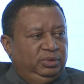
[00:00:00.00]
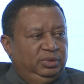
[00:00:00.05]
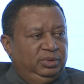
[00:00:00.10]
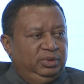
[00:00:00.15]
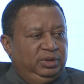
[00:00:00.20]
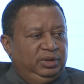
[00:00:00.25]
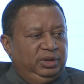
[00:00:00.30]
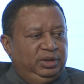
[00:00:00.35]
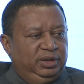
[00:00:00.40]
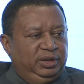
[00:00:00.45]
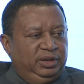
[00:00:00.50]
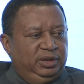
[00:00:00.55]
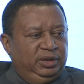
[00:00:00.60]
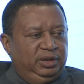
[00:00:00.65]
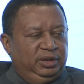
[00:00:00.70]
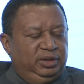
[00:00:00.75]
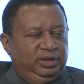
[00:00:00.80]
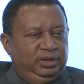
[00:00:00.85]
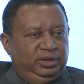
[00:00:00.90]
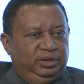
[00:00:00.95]

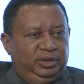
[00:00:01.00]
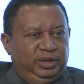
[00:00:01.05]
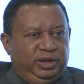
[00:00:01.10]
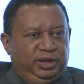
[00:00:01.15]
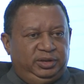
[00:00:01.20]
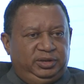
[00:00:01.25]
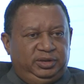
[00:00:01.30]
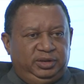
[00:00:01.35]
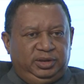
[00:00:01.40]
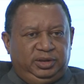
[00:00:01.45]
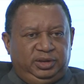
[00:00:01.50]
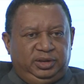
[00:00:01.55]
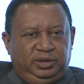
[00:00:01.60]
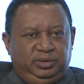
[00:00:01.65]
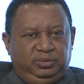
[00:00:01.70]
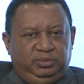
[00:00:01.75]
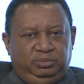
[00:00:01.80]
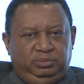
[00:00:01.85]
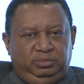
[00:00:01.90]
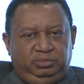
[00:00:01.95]

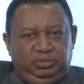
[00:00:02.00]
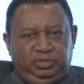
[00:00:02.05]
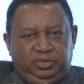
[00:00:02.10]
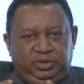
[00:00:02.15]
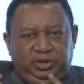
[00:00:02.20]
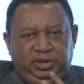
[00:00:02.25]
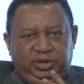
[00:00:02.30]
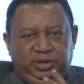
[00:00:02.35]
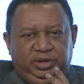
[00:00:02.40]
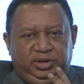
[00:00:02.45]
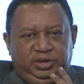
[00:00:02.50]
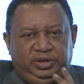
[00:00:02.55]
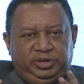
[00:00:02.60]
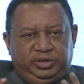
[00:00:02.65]
that the